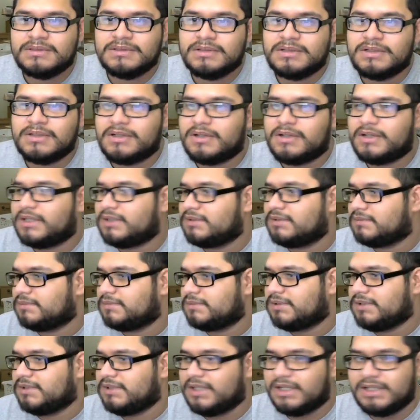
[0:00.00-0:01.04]
Alright,
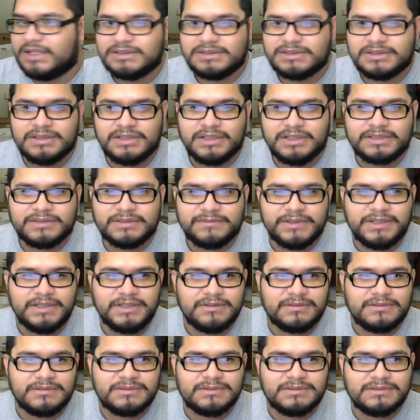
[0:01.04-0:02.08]
see you guys in the next
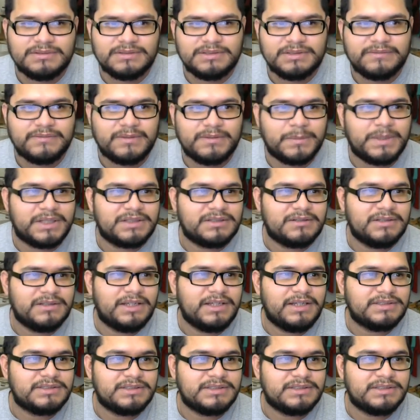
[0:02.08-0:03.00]
video, if I'm not too lazy.